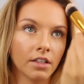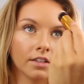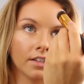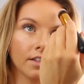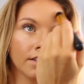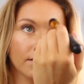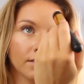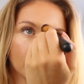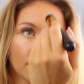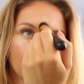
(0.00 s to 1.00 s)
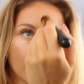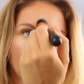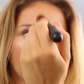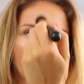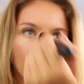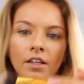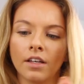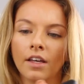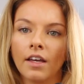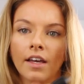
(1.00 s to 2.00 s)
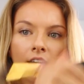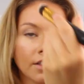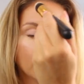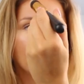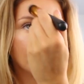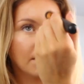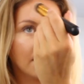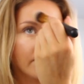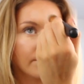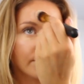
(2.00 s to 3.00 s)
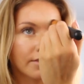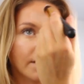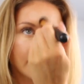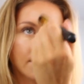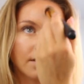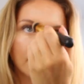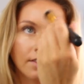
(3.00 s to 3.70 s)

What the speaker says: On the nose and just in the middle of the forehead.